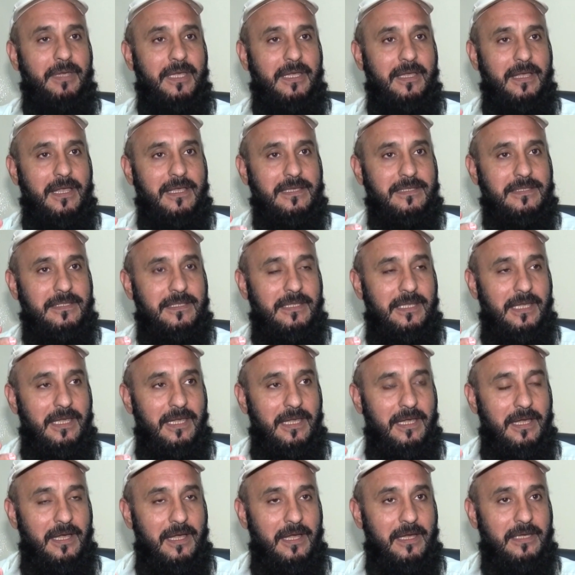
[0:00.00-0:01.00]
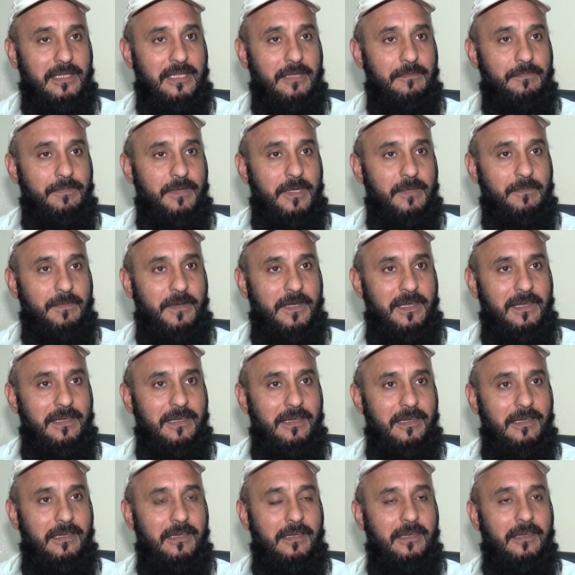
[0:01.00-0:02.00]
because they are the people
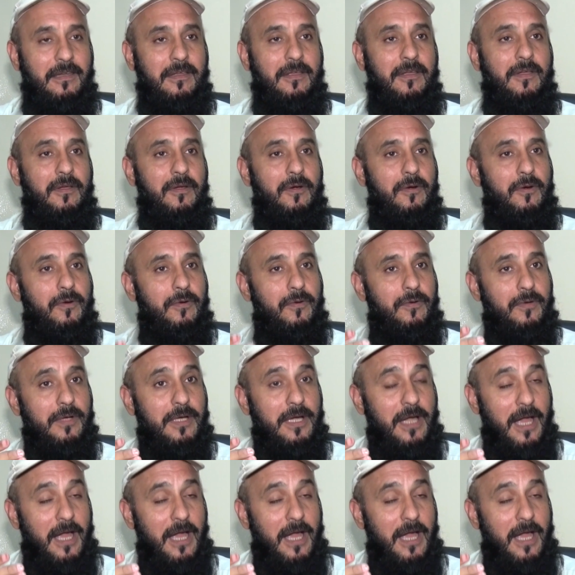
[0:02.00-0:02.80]
who